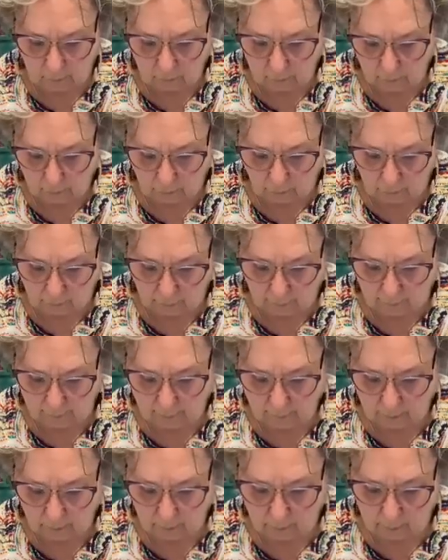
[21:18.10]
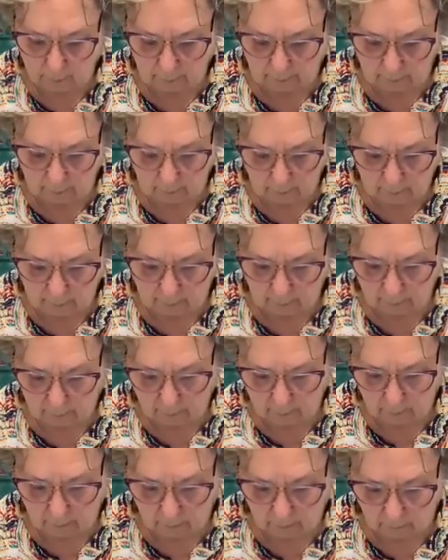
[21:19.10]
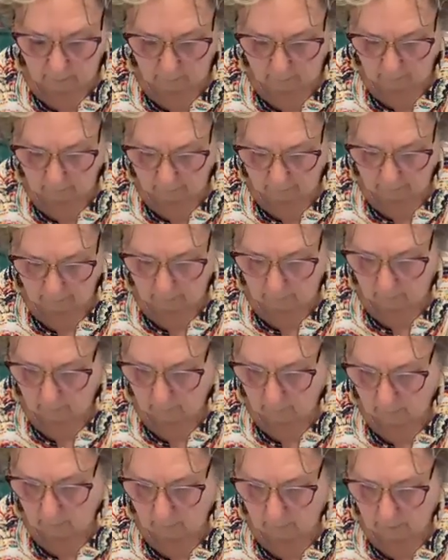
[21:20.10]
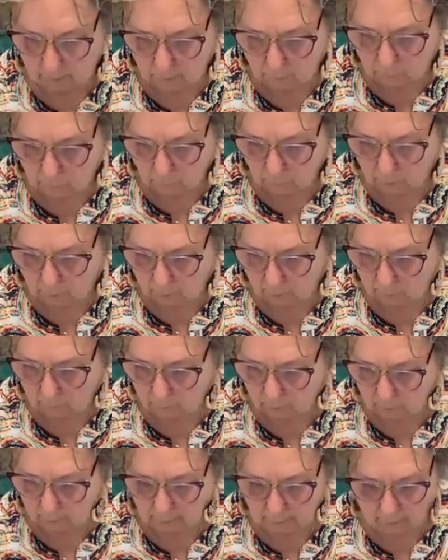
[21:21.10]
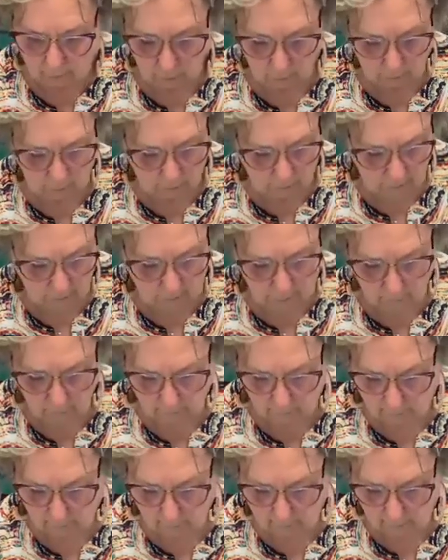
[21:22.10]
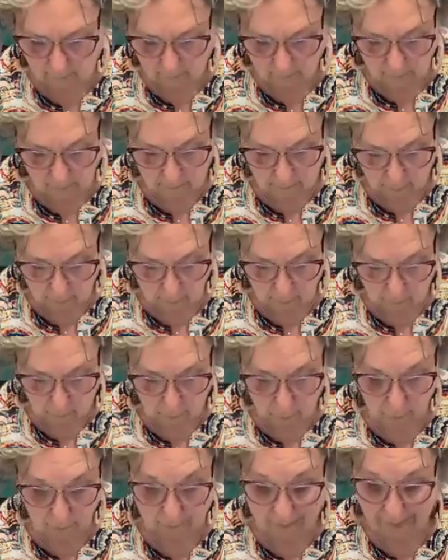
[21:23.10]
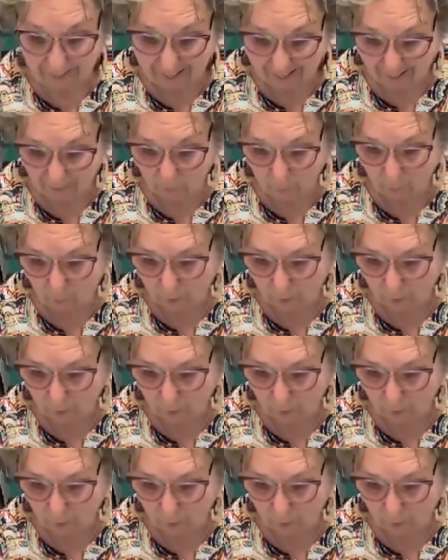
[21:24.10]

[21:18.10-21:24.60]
So that tells me that it's working really good. It's keeping the house the temperature that I